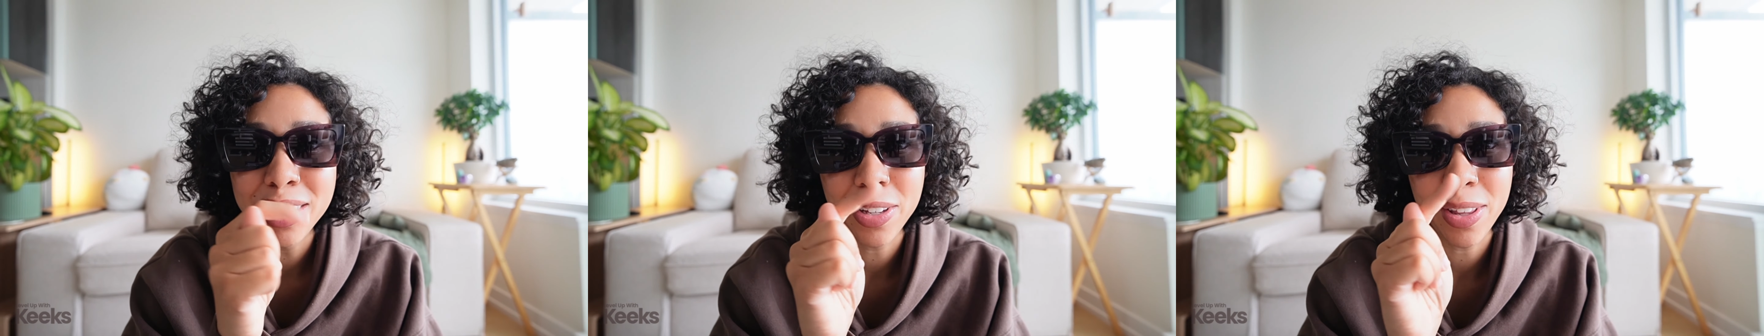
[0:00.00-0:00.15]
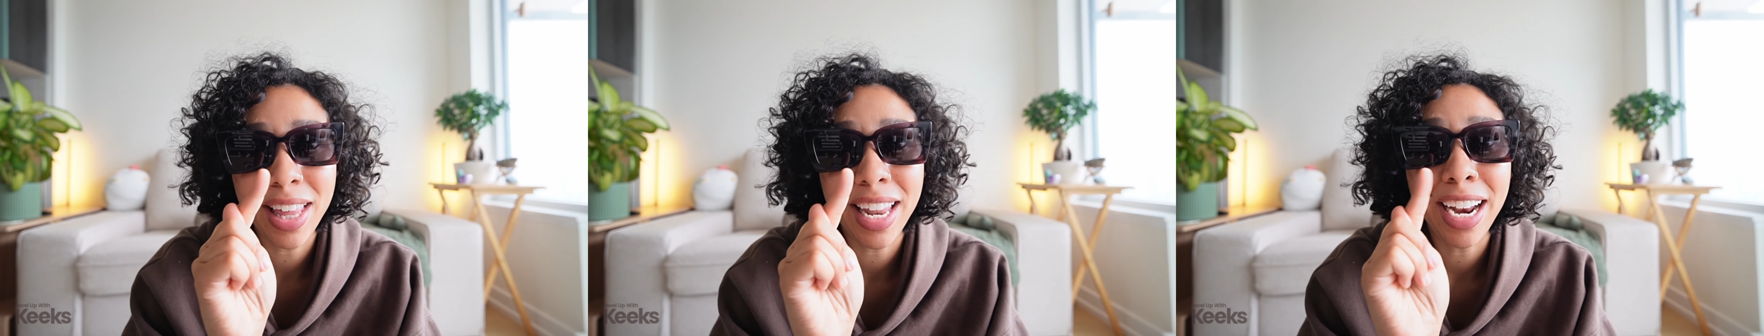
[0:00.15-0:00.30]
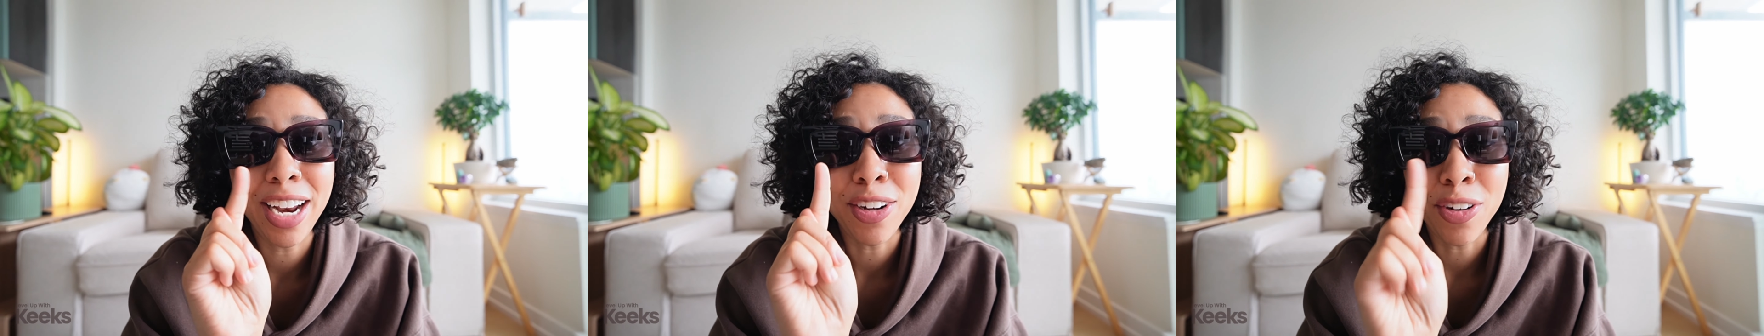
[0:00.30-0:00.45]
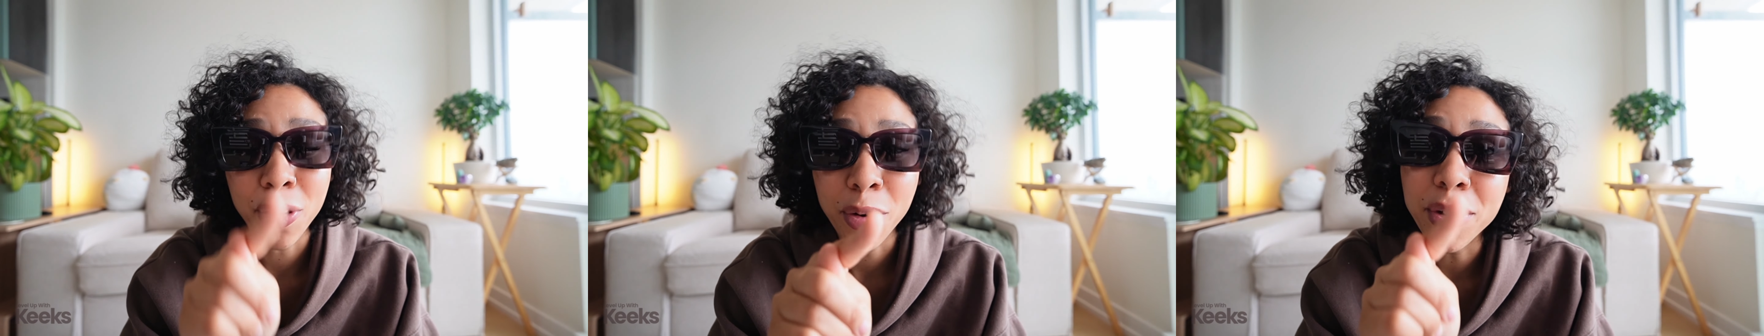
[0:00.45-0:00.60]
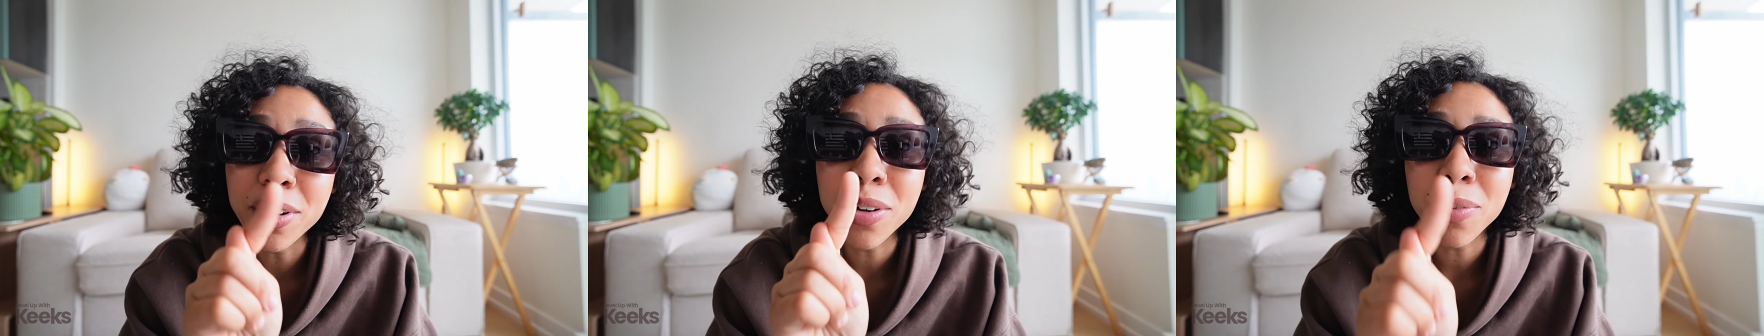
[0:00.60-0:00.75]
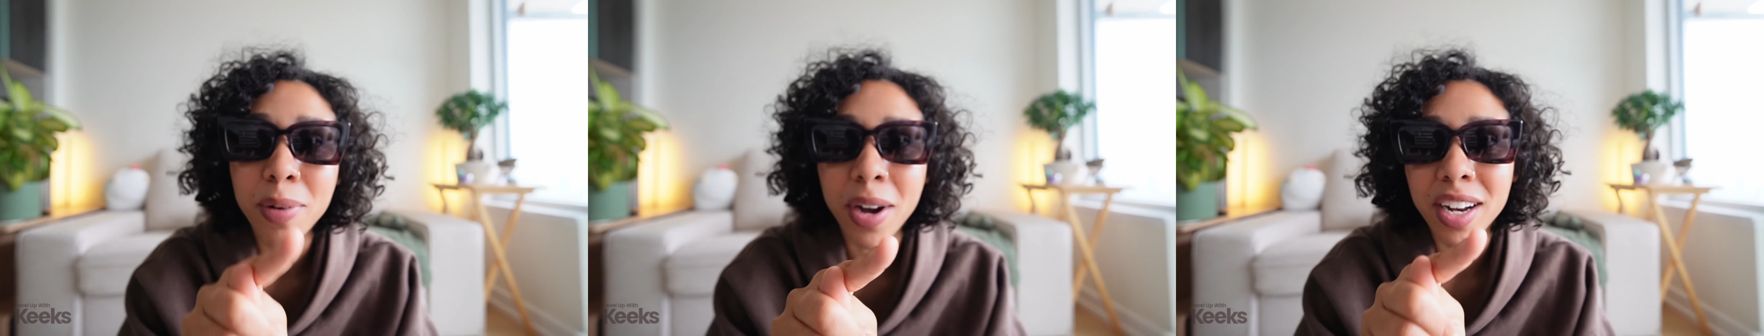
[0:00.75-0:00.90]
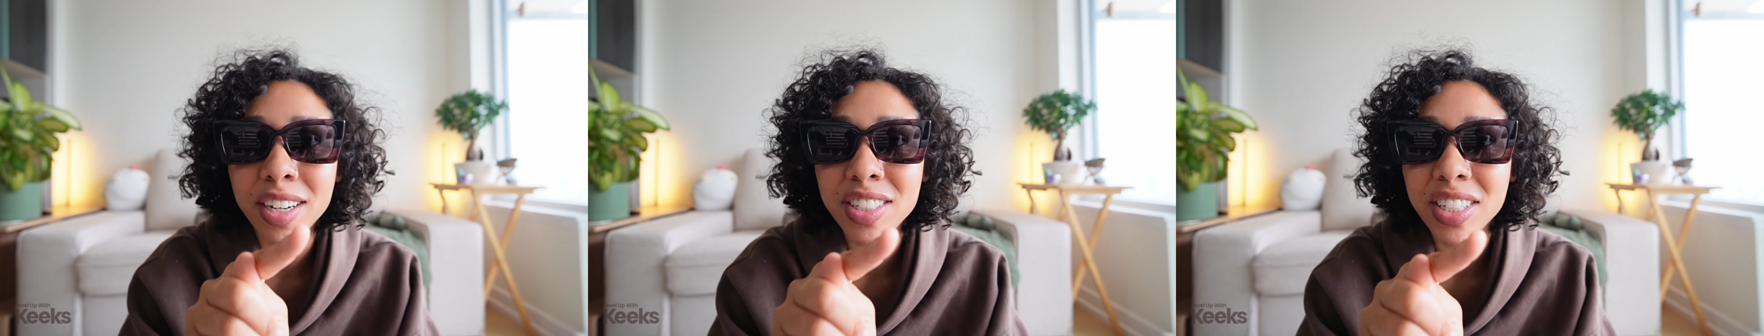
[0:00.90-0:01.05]
so that I know you're
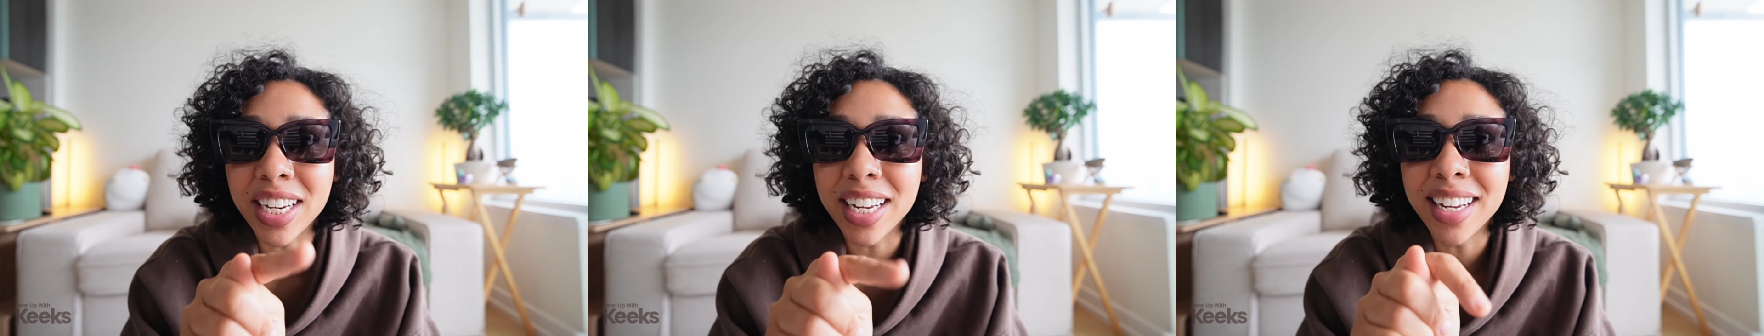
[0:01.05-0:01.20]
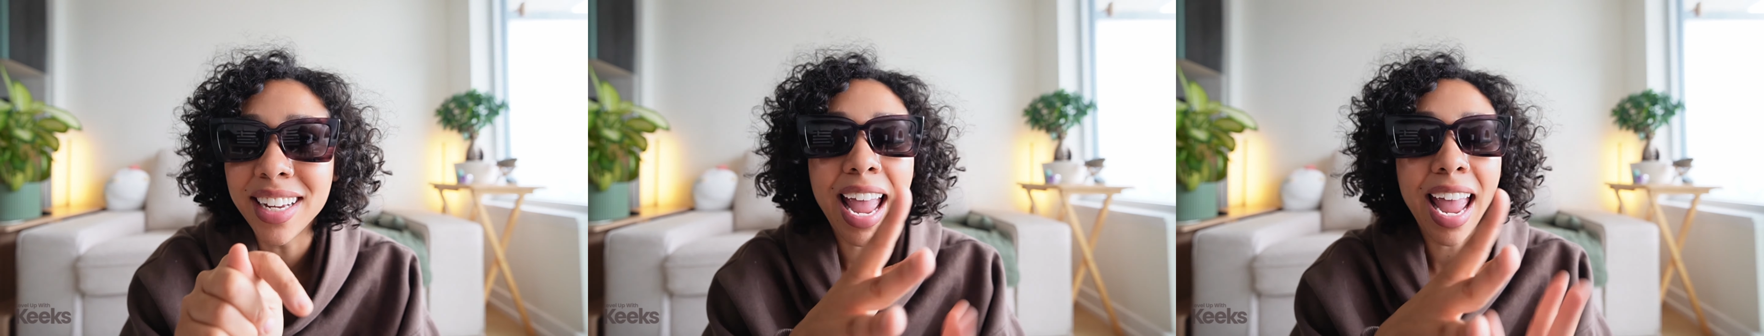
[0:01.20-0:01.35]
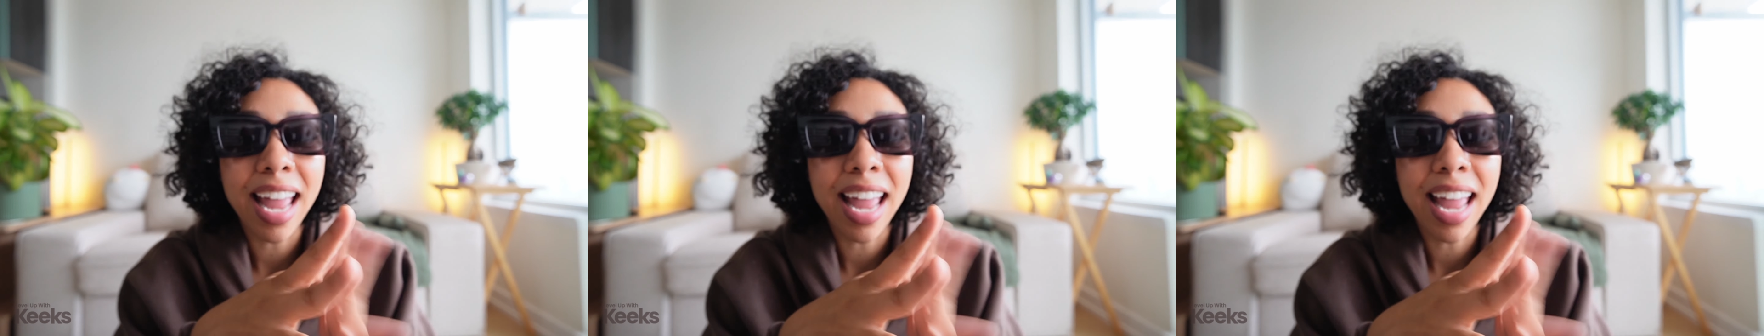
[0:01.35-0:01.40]
watching,